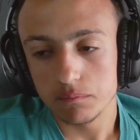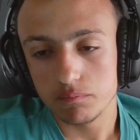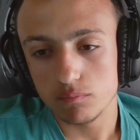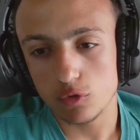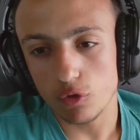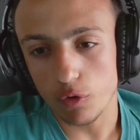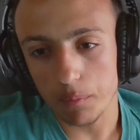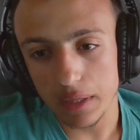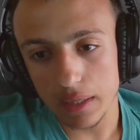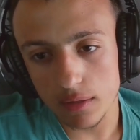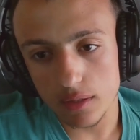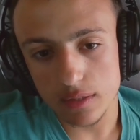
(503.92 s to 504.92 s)
So for
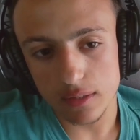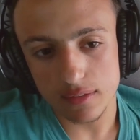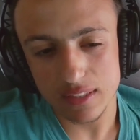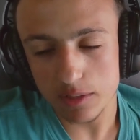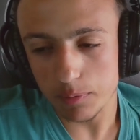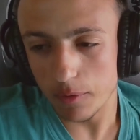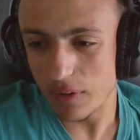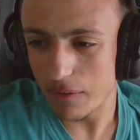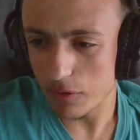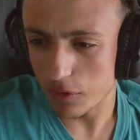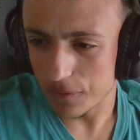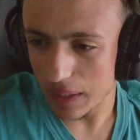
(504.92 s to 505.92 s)
me, it's a 6.5
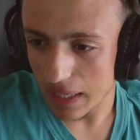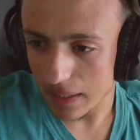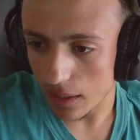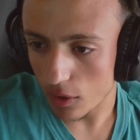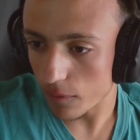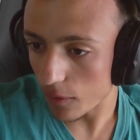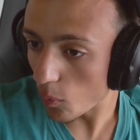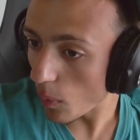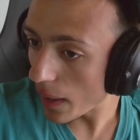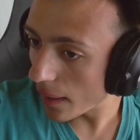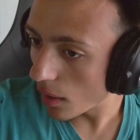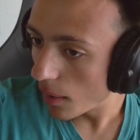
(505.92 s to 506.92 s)
out of 10. He recovered
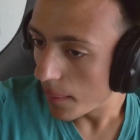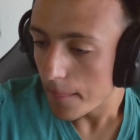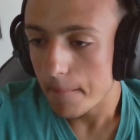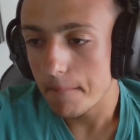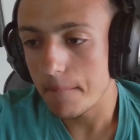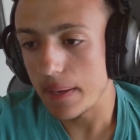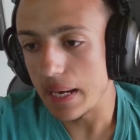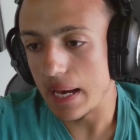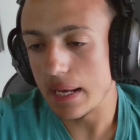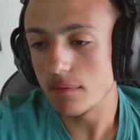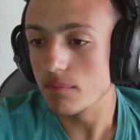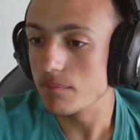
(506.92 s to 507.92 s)
well.
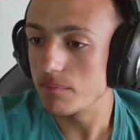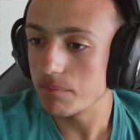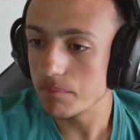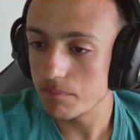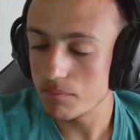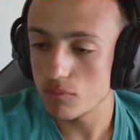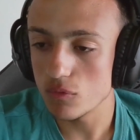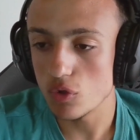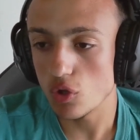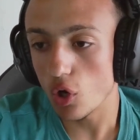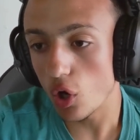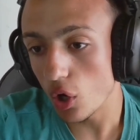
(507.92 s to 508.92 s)
But
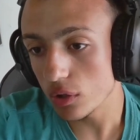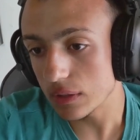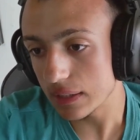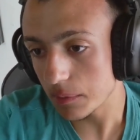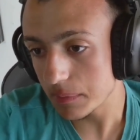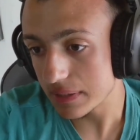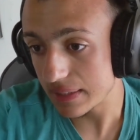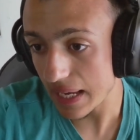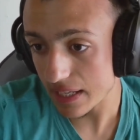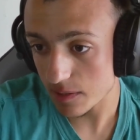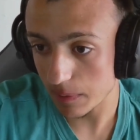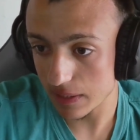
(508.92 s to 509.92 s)
not other
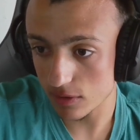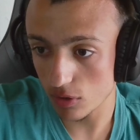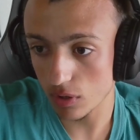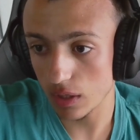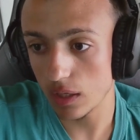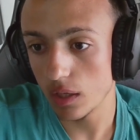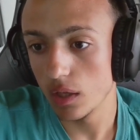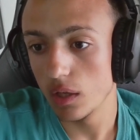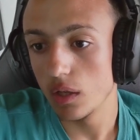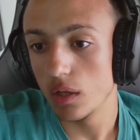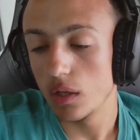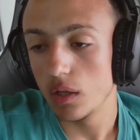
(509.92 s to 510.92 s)
mistakes, please, Yuki.
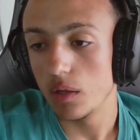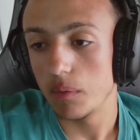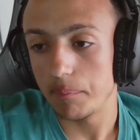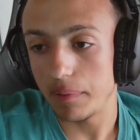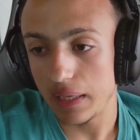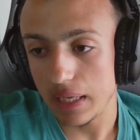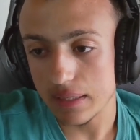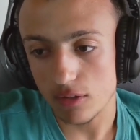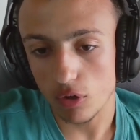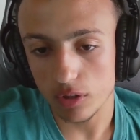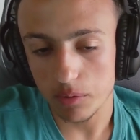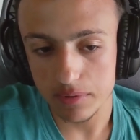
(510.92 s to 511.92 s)
Please,
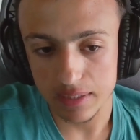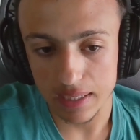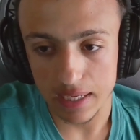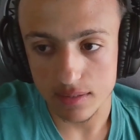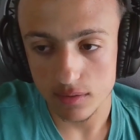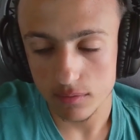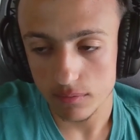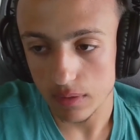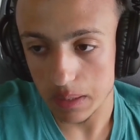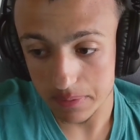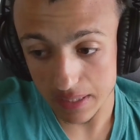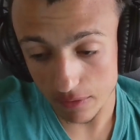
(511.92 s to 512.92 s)
no other mistakes.
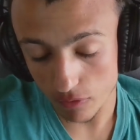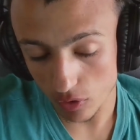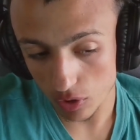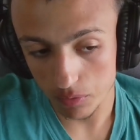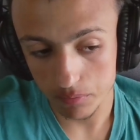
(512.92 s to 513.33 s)
I'm saying for you.